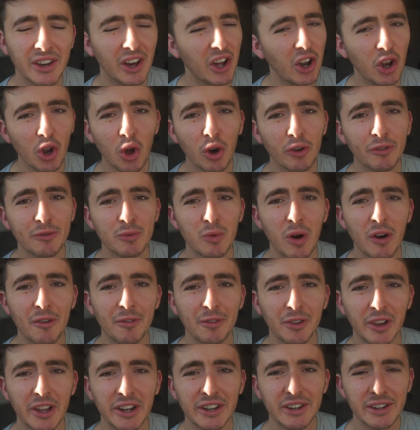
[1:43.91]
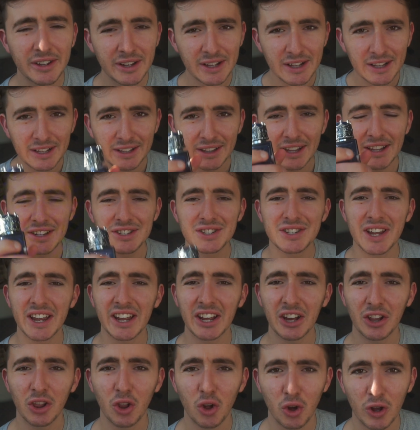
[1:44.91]
enough waffling. Let's
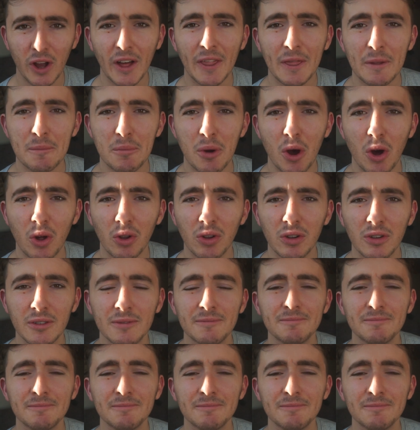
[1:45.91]
take a look at the bottle.